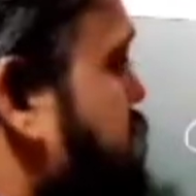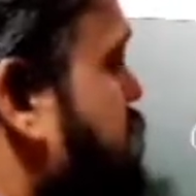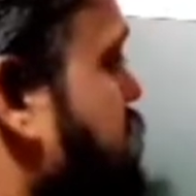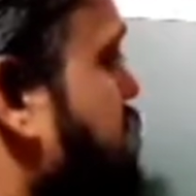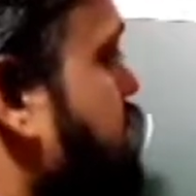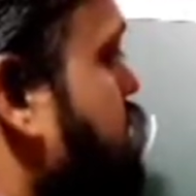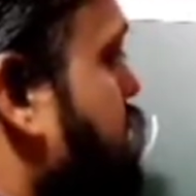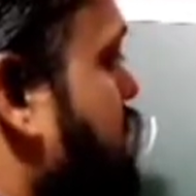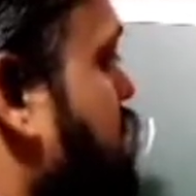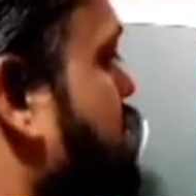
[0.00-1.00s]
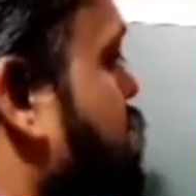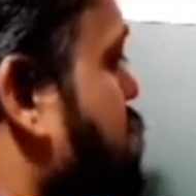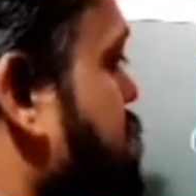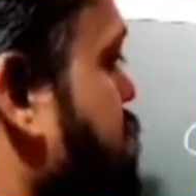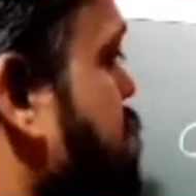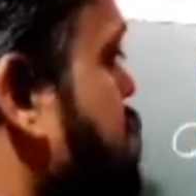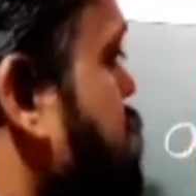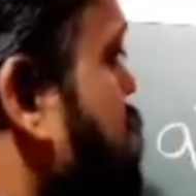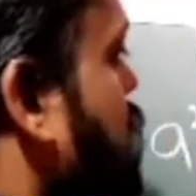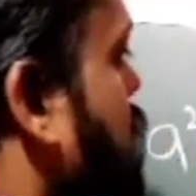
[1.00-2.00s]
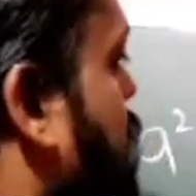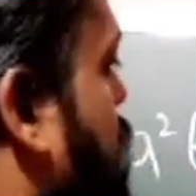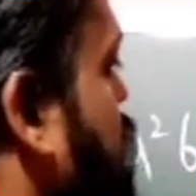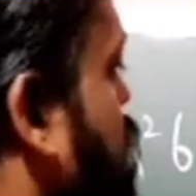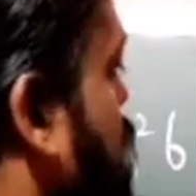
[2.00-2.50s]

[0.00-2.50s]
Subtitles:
is here, so write down plus as it is. And you can